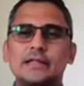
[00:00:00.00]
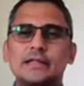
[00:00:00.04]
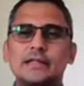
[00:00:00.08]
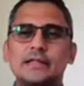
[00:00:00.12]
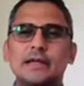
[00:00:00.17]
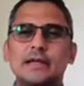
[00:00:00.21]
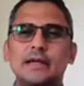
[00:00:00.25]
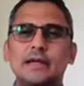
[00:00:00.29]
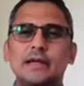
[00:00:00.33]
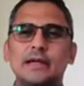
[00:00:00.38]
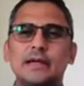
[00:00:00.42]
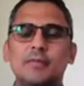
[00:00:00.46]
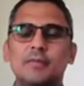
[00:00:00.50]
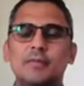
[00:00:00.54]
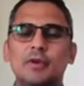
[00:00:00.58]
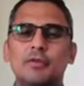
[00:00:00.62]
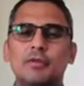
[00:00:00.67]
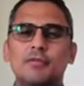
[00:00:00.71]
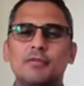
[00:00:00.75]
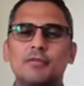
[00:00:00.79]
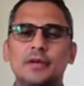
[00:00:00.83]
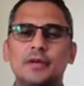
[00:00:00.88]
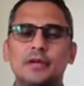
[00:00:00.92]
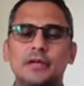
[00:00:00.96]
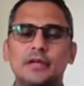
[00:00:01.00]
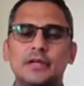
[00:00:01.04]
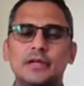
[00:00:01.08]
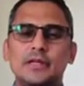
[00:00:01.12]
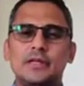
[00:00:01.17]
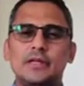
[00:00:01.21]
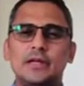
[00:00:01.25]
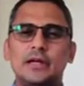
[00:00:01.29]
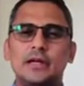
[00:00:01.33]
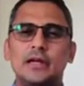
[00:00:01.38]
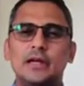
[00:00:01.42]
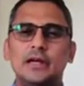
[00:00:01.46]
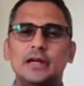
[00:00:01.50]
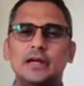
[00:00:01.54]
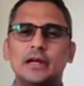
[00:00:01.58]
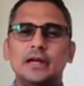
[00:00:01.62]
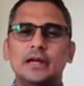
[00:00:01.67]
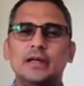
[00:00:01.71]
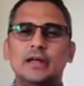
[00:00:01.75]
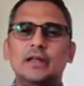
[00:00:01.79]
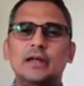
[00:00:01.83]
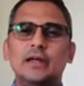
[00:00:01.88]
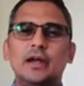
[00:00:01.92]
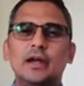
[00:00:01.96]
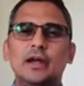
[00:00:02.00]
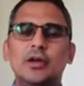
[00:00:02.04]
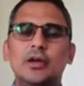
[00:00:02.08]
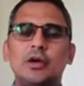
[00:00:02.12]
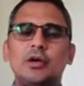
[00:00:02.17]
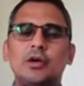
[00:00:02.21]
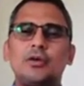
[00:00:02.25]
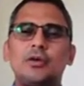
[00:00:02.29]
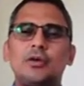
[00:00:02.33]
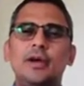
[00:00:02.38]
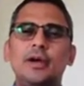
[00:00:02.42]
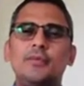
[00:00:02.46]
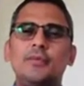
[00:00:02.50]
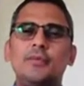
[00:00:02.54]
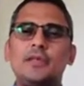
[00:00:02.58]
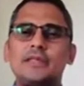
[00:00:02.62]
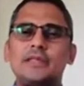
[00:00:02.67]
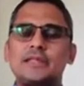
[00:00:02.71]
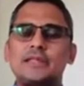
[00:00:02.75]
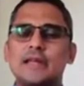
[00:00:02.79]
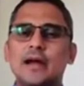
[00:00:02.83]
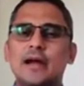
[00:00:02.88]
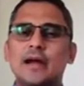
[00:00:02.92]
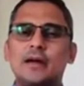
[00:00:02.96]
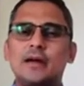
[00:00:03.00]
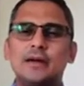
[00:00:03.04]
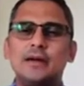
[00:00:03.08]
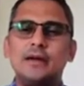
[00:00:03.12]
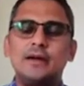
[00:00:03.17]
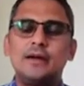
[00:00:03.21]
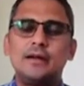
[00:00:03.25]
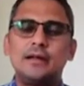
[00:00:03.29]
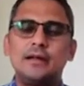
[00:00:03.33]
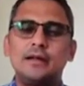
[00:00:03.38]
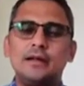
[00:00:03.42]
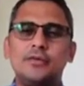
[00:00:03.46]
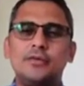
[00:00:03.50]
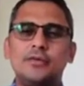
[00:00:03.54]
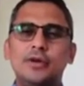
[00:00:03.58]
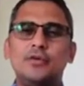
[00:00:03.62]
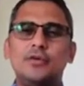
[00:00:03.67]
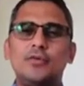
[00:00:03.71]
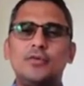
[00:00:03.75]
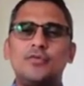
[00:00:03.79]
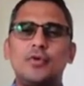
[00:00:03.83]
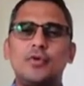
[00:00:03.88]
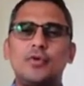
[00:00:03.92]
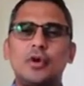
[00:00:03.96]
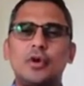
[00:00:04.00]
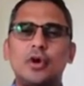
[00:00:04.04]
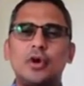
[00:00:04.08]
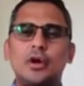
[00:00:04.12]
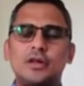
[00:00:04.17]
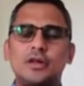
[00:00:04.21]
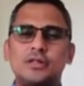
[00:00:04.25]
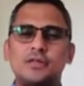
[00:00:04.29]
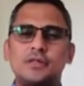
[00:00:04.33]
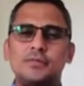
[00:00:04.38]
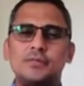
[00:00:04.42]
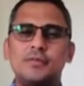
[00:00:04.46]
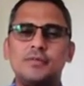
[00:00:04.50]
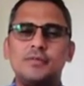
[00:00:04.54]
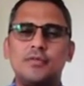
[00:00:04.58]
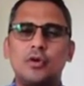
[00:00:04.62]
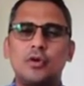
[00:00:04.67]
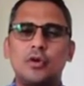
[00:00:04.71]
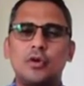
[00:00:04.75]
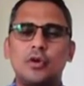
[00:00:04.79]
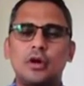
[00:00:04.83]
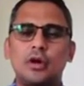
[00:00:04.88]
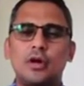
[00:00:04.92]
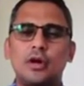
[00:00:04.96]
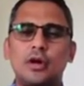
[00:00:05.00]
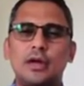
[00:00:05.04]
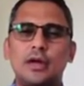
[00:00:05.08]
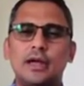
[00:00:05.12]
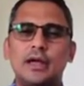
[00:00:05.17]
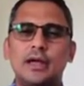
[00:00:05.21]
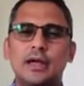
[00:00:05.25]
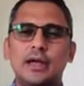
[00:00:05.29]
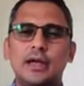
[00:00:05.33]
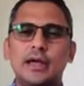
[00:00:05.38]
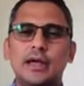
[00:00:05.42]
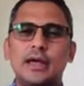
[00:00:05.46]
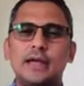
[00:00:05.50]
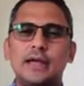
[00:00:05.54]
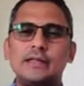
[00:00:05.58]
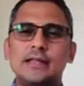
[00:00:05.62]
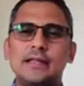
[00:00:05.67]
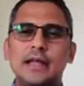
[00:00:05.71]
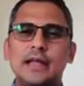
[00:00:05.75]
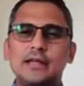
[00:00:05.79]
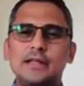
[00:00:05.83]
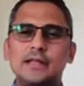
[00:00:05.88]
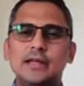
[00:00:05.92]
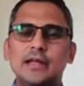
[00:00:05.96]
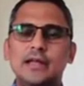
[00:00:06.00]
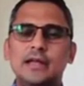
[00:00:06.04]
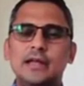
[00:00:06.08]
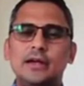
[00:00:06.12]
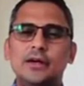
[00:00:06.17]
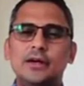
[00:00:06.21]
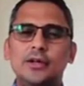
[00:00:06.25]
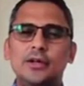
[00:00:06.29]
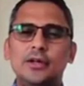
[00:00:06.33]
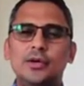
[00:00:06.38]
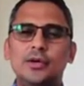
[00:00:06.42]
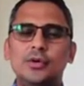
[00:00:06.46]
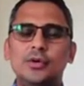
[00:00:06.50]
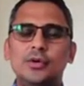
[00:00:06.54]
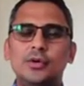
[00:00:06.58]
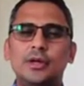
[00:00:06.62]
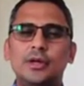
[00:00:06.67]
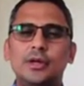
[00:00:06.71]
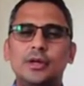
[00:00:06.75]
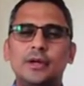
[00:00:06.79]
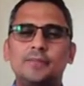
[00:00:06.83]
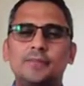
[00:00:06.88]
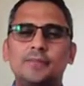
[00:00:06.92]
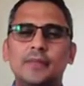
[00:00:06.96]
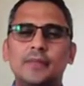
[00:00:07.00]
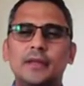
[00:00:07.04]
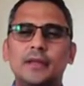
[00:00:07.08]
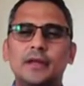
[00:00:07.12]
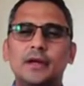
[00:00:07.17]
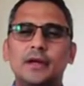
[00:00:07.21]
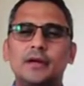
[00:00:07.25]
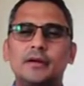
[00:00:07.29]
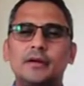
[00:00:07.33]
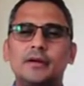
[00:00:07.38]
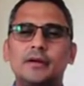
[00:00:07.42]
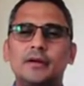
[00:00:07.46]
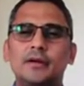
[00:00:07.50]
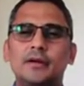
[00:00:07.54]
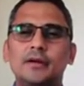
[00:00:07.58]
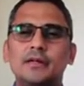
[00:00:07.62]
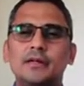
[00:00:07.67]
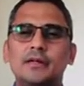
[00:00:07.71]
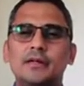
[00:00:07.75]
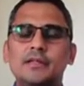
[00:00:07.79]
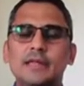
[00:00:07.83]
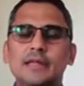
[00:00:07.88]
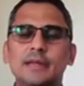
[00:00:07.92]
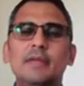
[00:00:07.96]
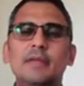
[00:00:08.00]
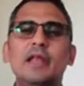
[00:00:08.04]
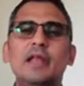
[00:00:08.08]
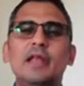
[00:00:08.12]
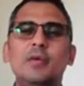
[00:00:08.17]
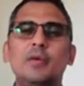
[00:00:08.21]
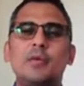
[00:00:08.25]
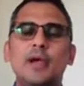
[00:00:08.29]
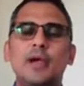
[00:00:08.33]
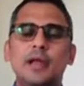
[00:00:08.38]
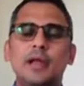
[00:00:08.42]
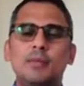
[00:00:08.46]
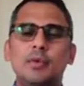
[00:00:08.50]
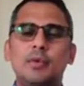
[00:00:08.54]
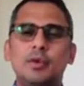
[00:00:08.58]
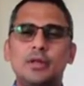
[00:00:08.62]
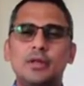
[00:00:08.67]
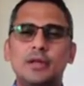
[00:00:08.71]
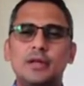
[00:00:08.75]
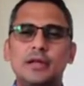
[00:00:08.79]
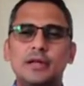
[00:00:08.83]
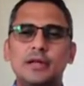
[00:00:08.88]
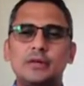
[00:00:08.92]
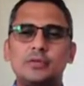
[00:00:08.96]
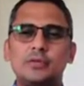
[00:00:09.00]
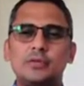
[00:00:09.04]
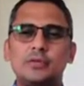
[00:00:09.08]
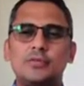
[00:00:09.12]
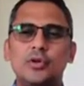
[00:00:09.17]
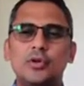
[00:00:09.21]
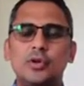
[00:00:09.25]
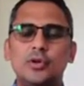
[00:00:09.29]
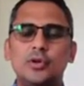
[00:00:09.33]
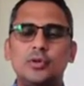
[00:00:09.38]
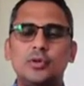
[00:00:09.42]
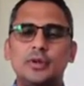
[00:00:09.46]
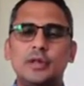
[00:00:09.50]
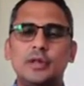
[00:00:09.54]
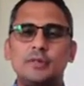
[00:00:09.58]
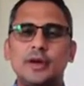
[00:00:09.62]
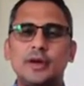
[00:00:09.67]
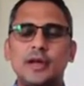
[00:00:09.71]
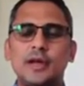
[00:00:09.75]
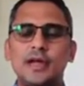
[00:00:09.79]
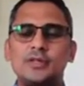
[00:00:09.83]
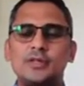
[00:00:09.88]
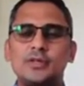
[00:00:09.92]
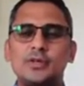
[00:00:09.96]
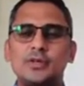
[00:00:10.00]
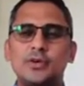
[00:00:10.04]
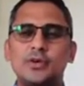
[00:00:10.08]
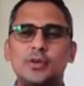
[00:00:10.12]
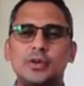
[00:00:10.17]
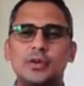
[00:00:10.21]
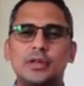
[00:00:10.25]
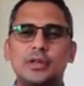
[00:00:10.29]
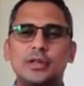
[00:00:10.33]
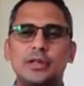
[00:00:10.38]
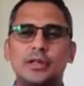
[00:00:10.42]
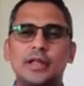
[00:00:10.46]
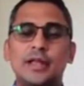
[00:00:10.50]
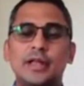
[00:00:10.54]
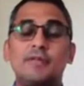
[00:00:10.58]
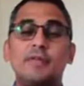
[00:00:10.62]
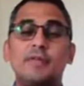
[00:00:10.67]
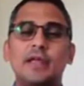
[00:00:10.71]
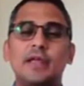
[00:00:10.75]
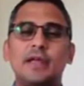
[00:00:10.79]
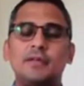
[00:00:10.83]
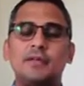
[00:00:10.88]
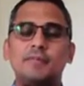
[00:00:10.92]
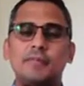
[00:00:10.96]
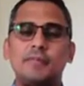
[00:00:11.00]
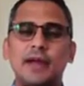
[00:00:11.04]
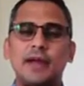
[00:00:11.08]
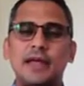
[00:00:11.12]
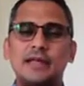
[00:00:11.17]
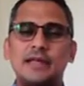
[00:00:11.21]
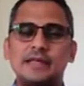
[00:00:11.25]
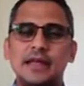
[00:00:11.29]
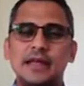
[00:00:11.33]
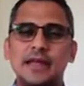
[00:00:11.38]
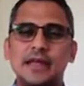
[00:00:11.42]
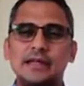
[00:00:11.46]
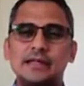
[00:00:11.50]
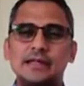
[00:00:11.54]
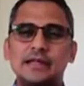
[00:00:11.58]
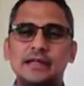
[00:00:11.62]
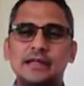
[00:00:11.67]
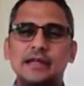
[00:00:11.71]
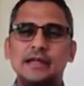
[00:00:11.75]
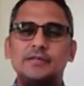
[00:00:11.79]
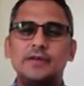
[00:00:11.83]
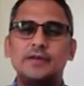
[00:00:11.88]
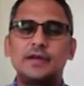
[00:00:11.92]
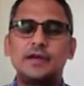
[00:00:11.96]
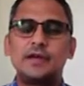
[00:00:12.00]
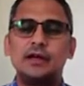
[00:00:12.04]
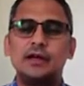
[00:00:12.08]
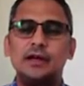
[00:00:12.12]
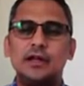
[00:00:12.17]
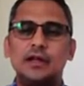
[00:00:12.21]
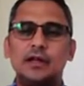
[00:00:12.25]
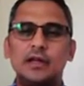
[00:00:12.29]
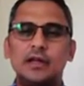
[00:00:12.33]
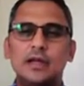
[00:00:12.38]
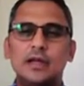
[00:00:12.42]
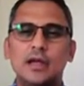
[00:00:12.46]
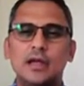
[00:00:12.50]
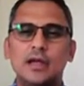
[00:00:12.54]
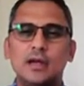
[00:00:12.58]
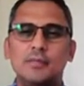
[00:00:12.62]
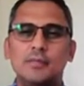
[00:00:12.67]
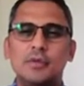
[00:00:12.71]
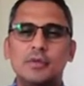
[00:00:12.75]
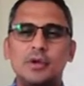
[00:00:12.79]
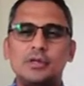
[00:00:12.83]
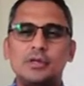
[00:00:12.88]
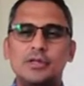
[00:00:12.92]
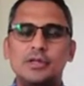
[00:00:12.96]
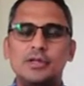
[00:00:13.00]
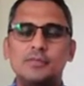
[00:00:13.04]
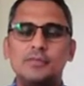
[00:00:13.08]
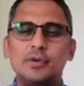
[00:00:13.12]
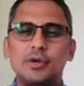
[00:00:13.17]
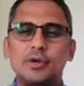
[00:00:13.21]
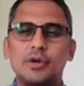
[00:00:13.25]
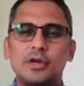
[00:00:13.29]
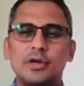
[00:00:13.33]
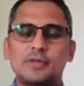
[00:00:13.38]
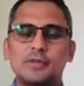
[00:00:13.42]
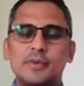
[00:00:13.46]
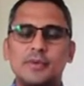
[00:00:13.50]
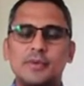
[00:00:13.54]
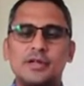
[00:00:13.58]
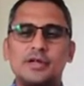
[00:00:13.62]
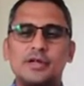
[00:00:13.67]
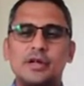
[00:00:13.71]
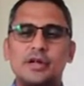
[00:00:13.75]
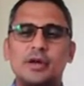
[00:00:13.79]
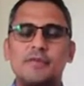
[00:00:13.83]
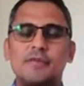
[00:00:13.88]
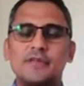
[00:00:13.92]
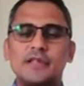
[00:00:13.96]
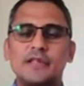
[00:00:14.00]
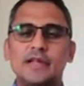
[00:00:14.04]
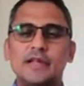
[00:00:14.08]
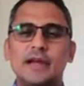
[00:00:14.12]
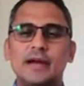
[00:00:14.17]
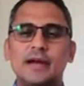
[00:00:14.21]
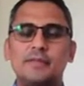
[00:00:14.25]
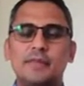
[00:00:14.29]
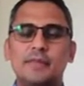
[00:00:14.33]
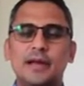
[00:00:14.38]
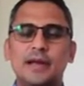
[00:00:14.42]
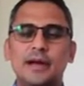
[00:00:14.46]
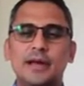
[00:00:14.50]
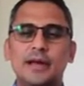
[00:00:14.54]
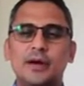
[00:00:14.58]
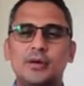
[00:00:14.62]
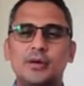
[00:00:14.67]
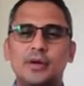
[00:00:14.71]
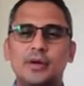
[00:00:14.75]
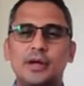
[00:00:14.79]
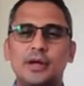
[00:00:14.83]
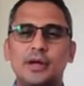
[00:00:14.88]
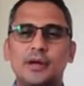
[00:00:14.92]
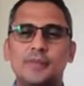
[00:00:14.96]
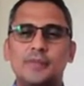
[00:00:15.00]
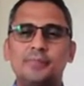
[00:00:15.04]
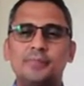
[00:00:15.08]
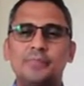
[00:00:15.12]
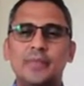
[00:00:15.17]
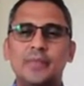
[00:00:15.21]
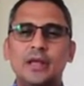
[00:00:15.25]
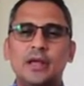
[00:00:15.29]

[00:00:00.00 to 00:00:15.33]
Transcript: next couple of years. The unlock trade, which started 3 to 4 quarters before, has largely continued seemingly well, both in terms of volume and price growth. They have taken price hikes significantly because input cost pressure obviously had played out